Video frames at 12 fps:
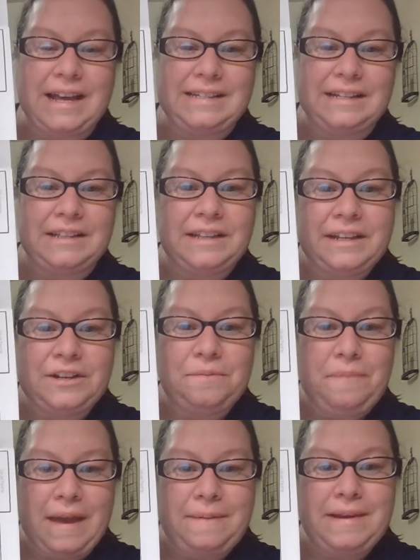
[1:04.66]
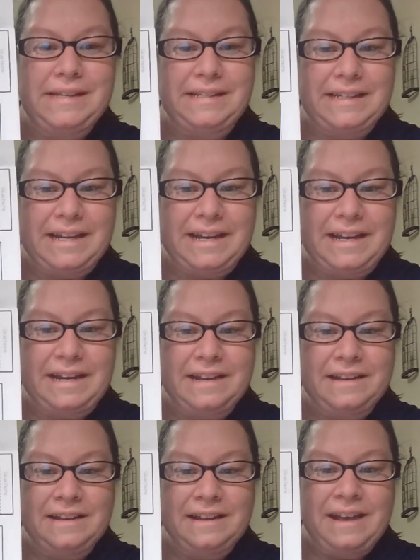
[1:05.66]
as a little baby seed,
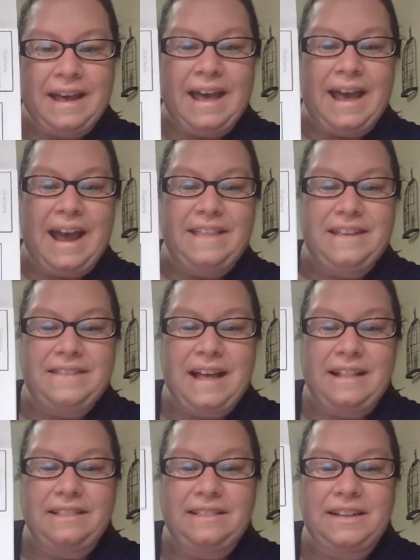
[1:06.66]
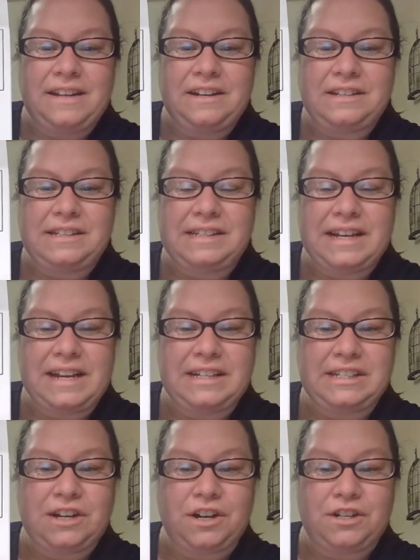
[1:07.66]
and then that little seed
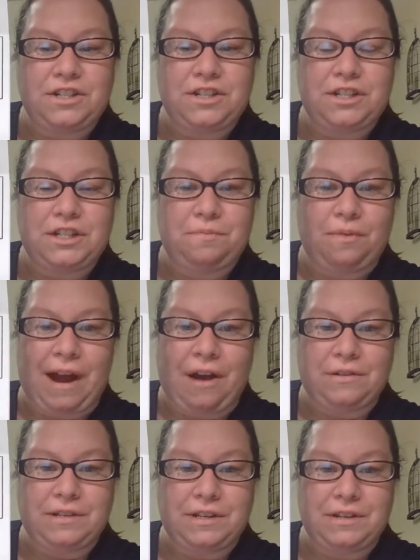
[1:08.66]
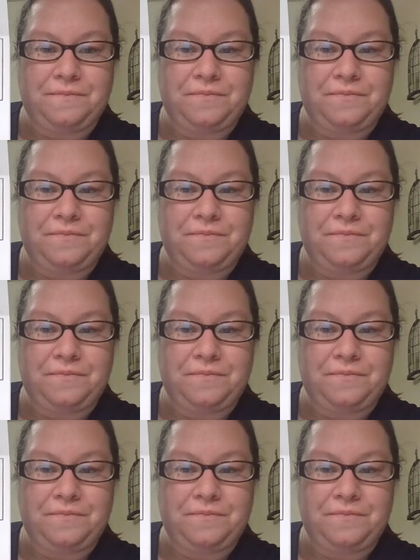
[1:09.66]
starts to sprout.